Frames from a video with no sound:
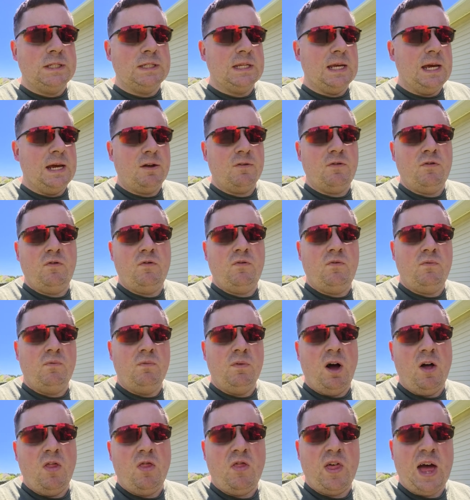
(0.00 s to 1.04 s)
is like
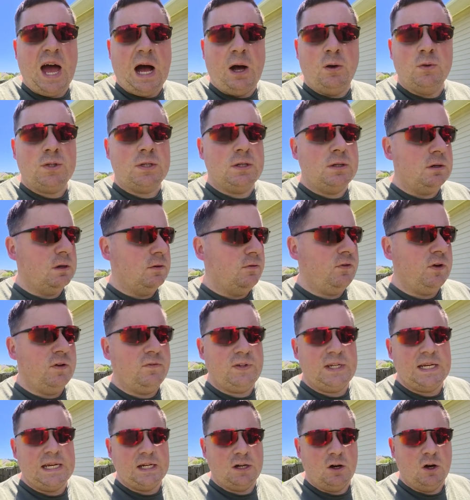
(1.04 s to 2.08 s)
a thousand to
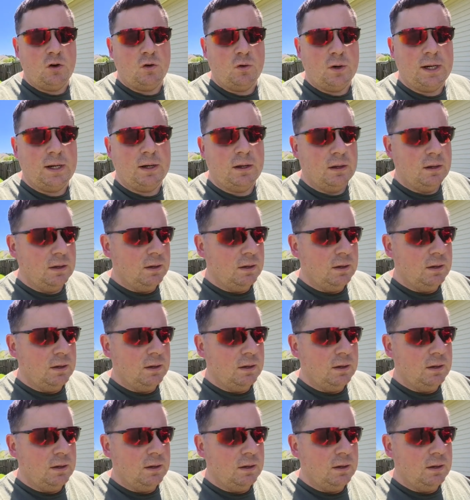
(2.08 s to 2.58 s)
fifteen hundred.